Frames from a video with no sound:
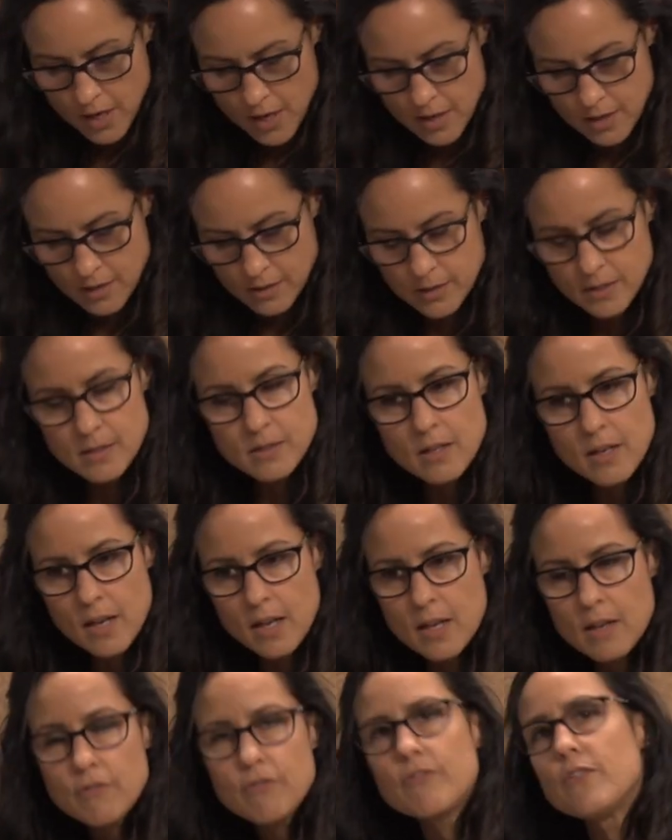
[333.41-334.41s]
is
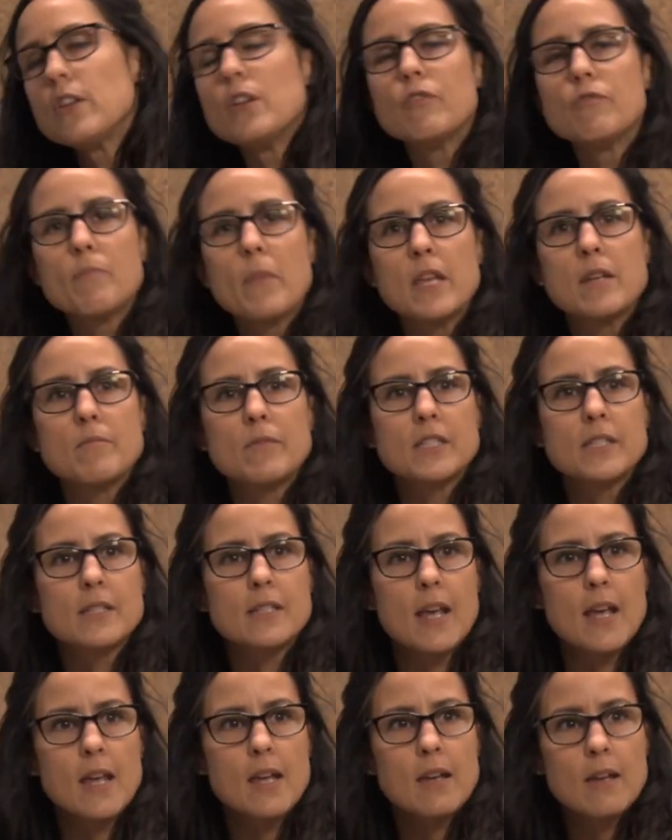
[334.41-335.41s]
if you've made a
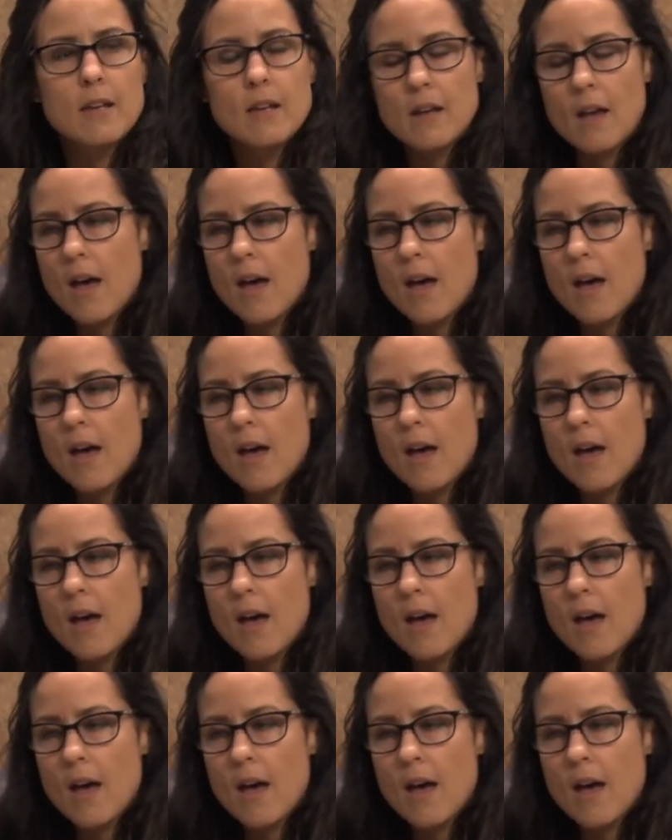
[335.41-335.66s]
mistake,